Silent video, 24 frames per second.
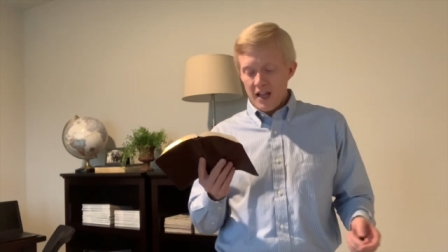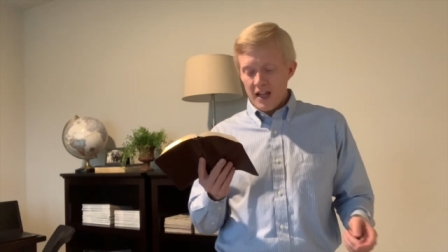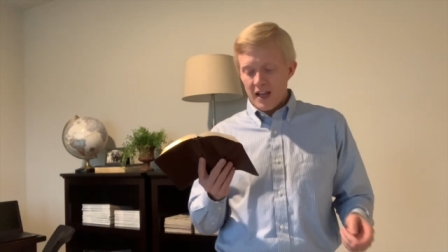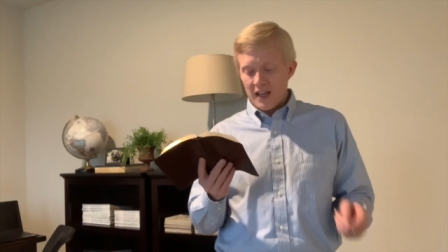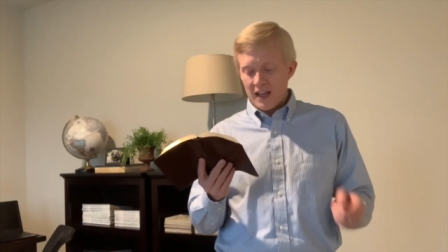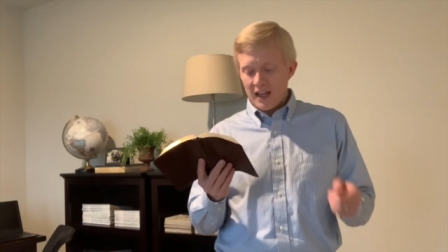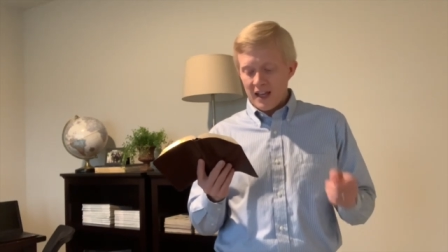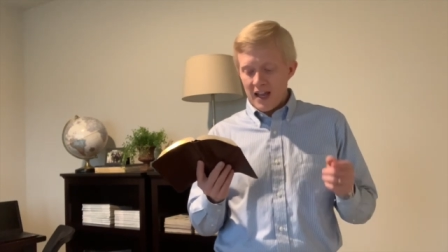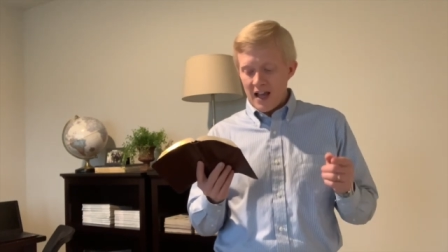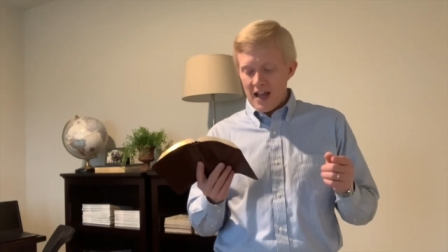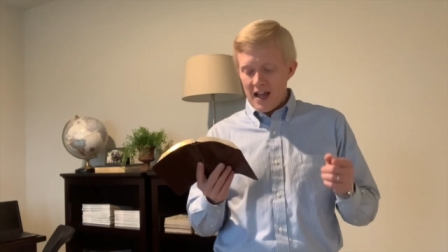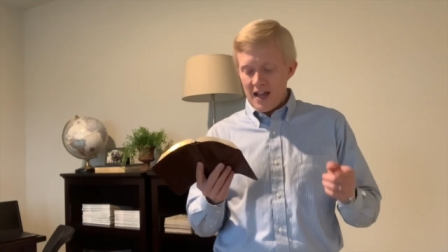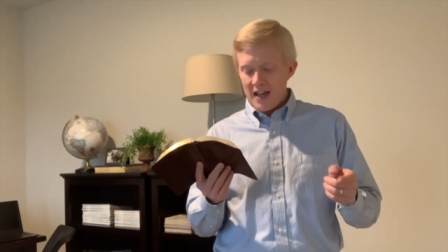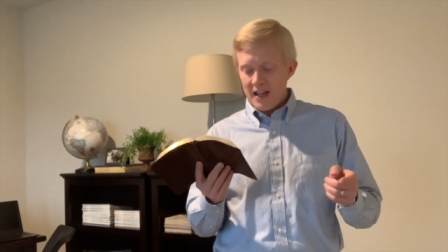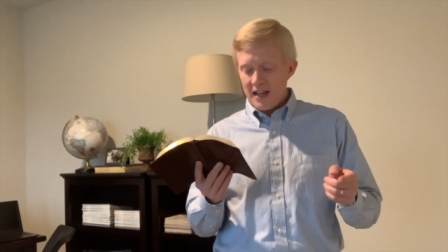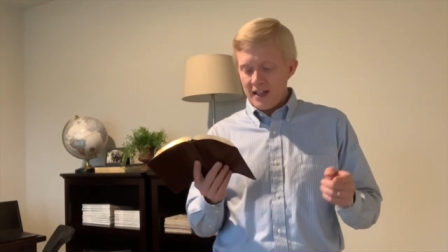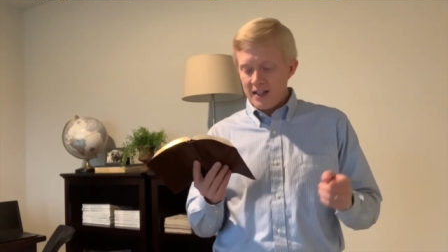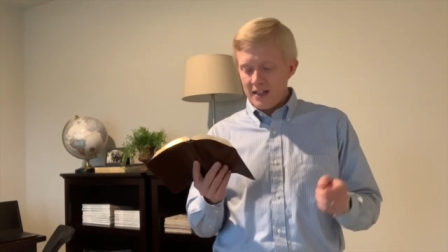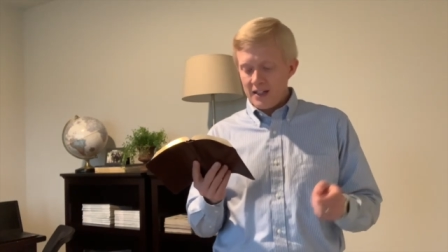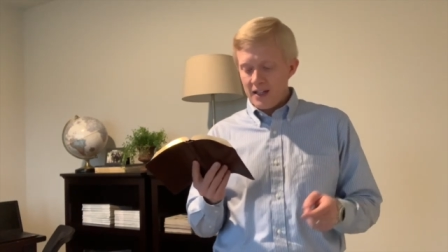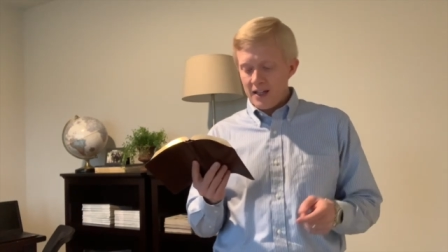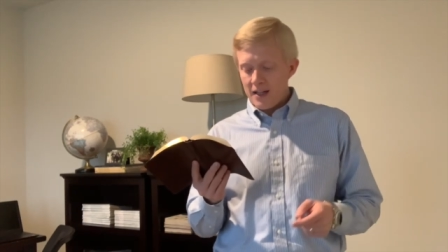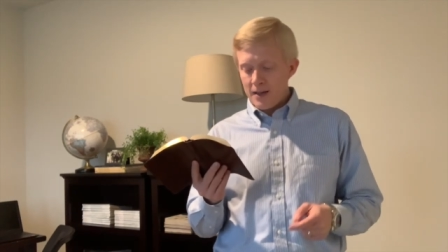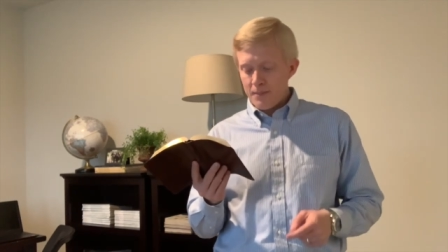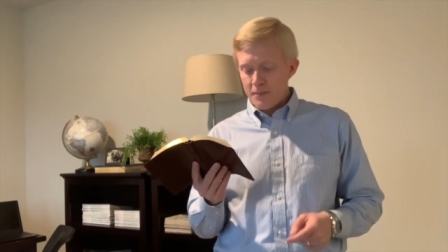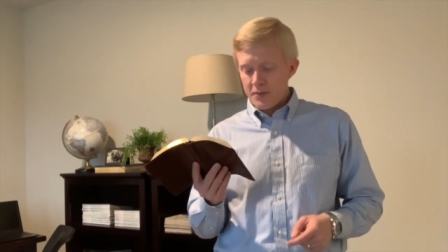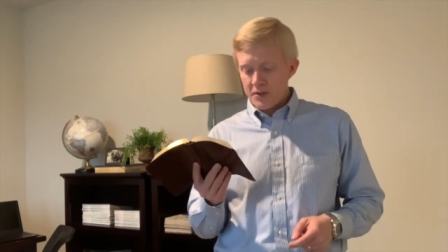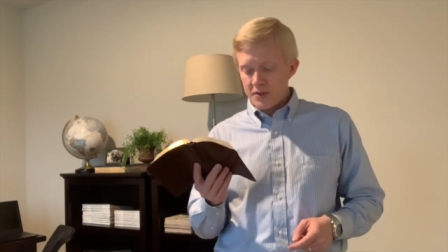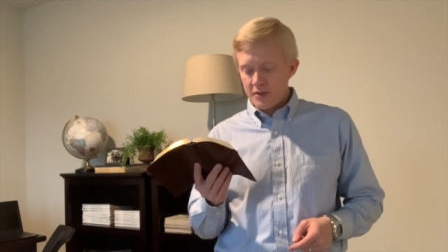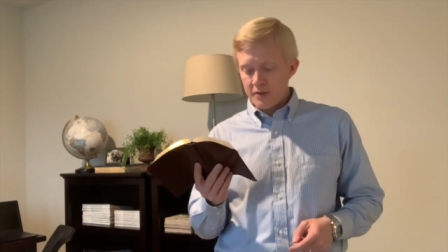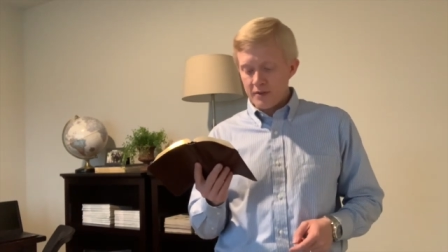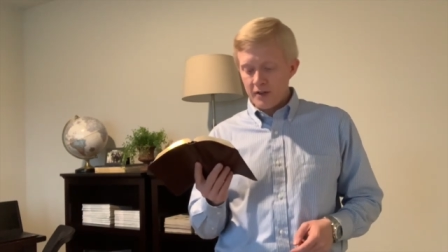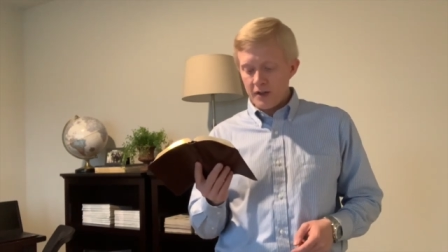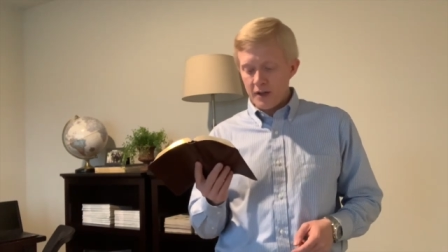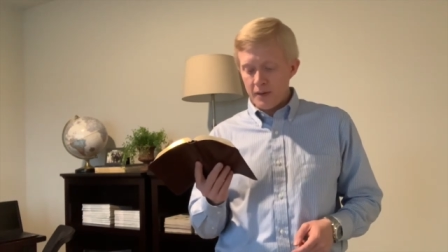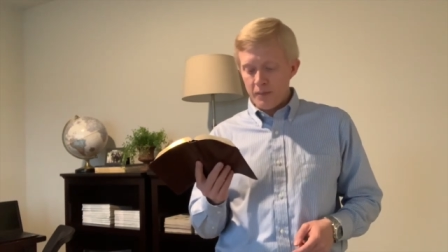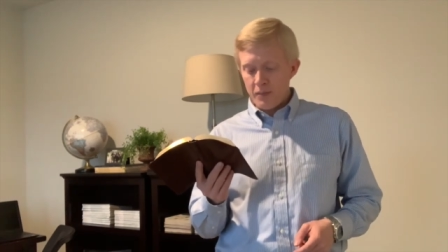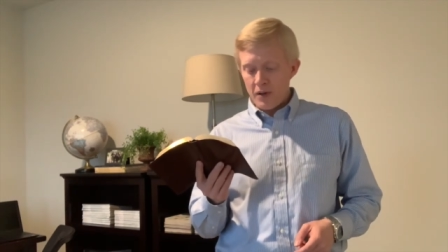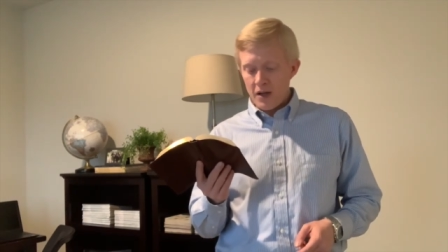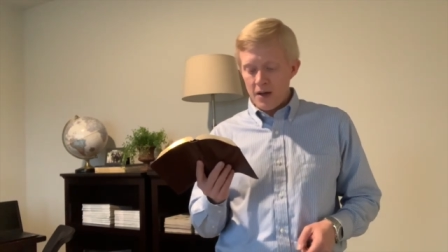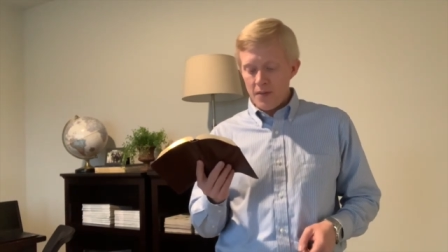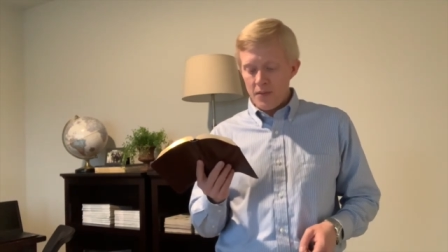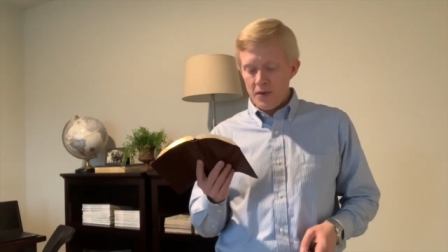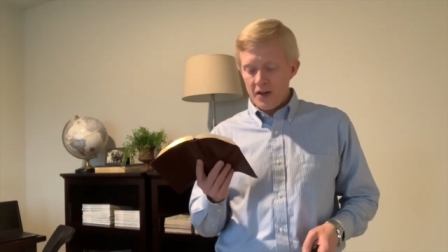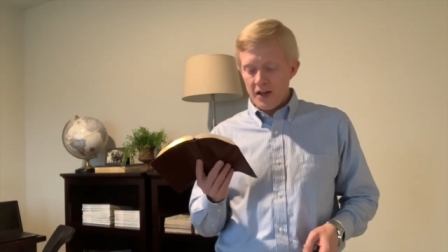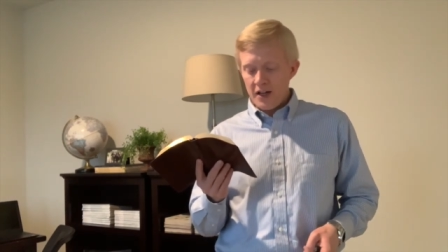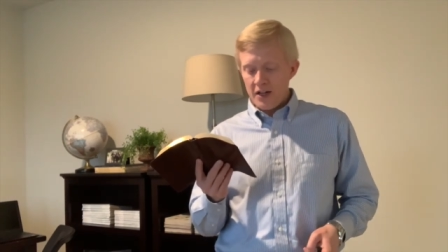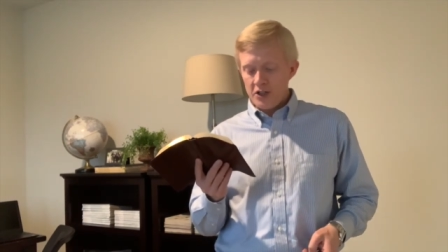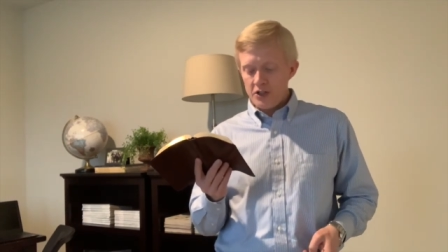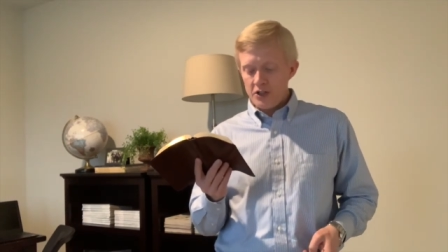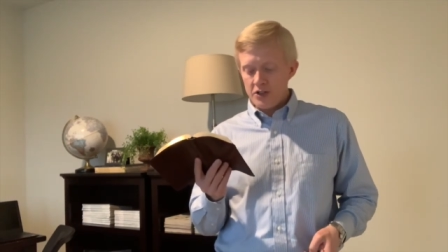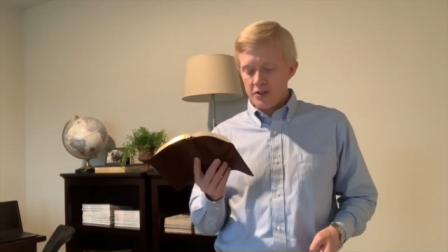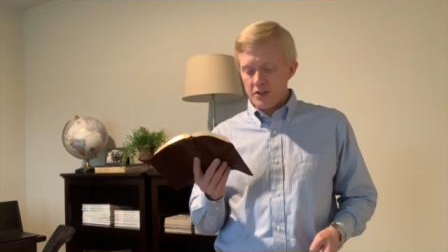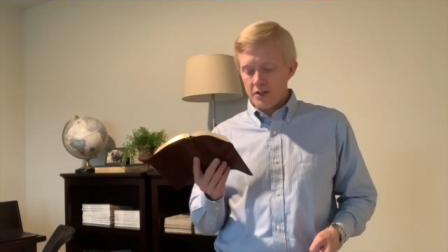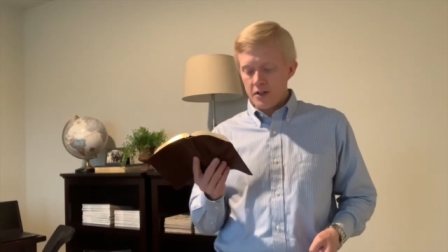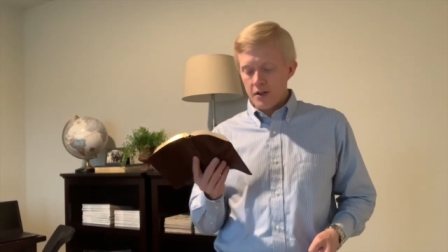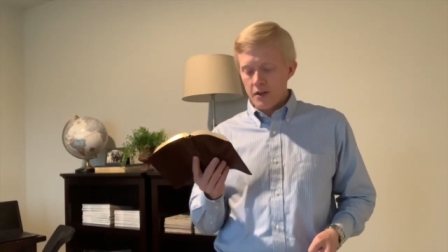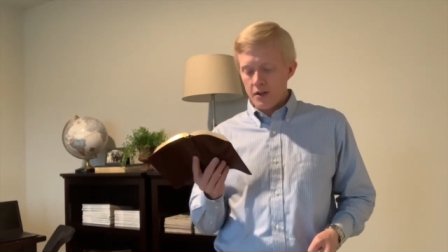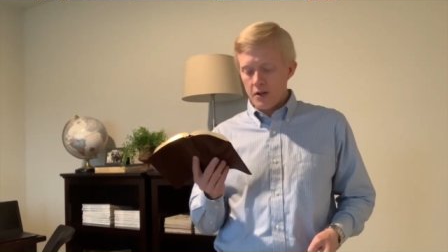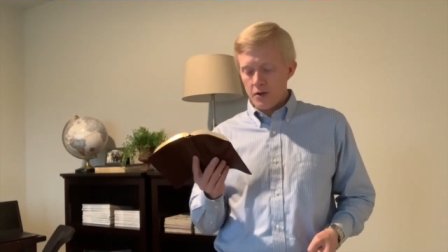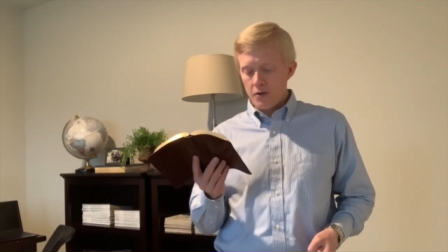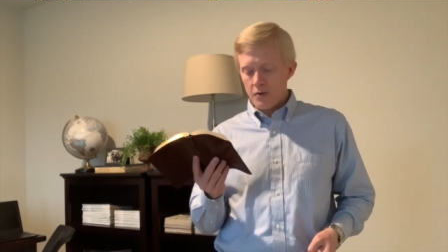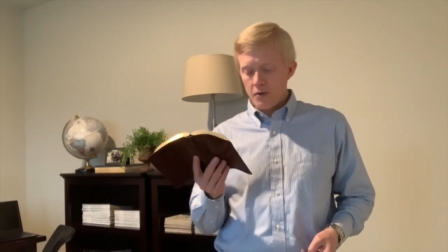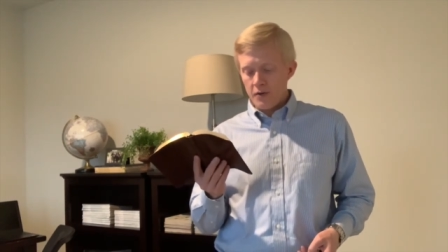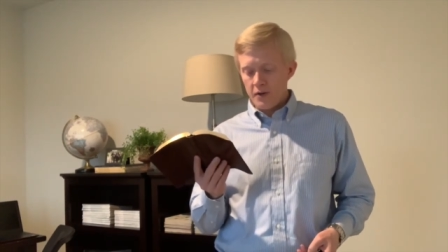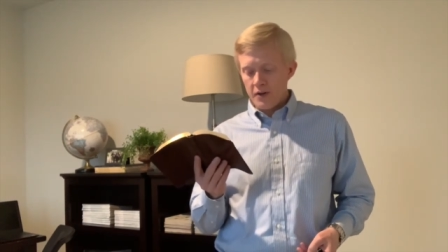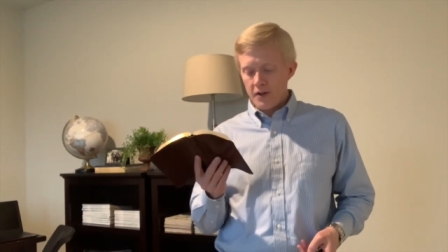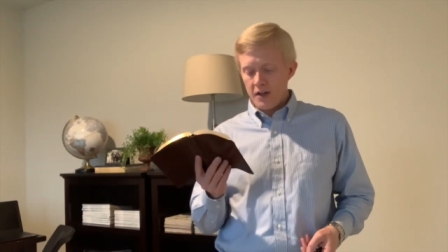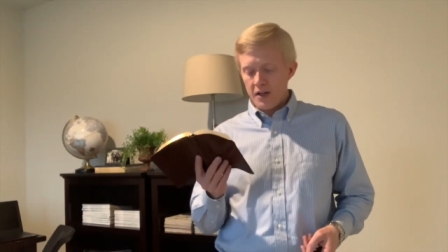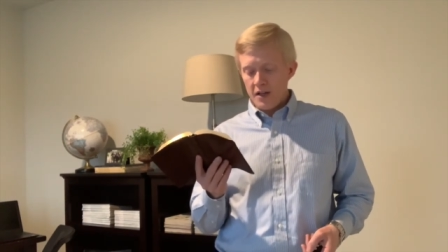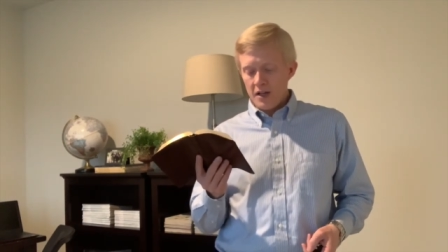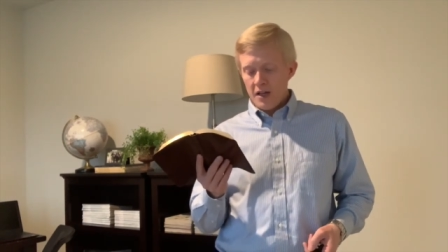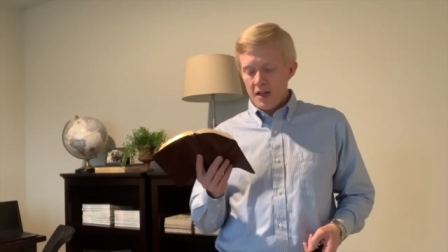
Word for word: Lying lips are an abomination to the Lord,